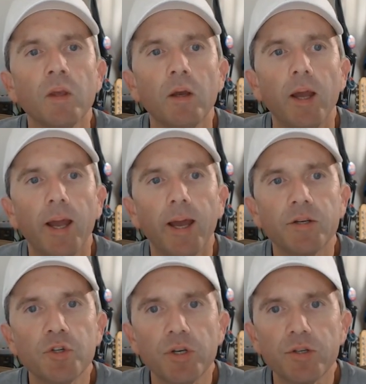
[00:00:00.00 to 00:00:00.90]

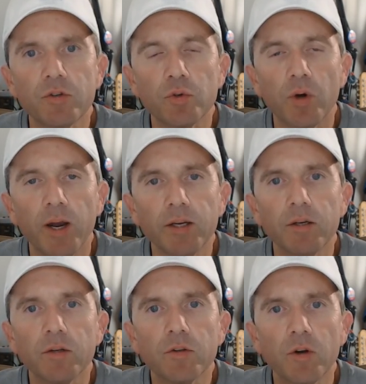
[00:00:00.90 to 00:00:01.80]
And just trying to
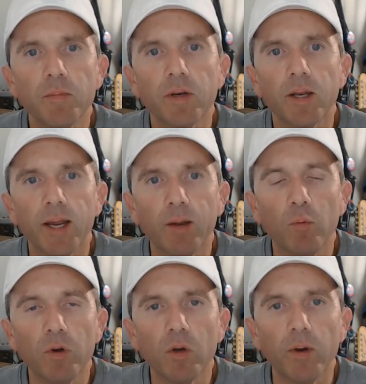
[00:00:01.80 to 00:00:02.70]
determine, like,
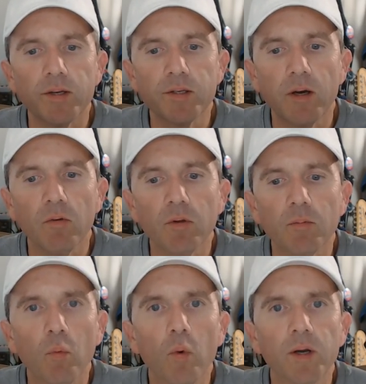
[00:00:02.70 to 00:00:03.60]
what do I tell
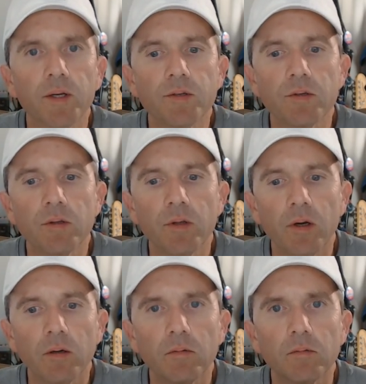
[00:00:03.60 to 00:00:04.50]
them? What is
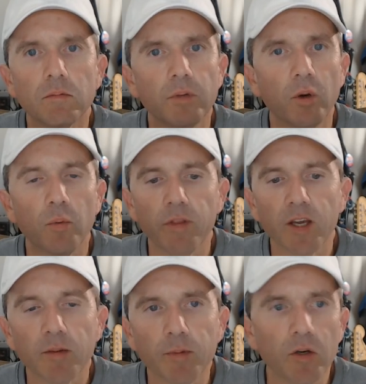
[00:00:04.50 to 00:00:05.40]
their, you know, what are they
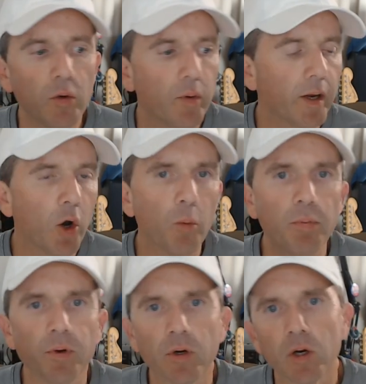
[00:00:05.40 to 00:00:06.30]
going to be doing?
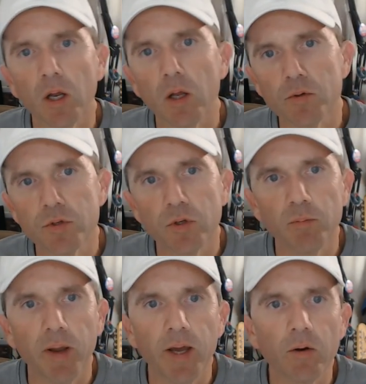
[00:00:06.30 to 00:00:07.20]
Opener, closer,
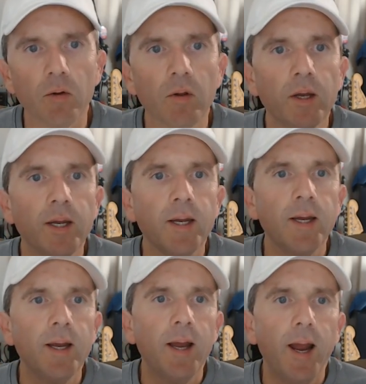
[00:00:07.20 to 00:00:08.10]
panel?
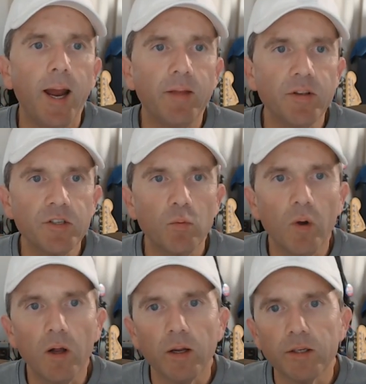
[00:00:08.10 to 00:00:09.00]
And they said,
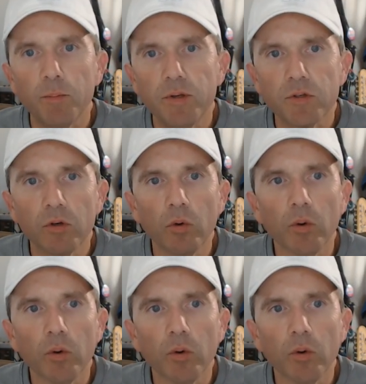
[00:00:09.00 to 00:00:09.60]
well, it depends on who it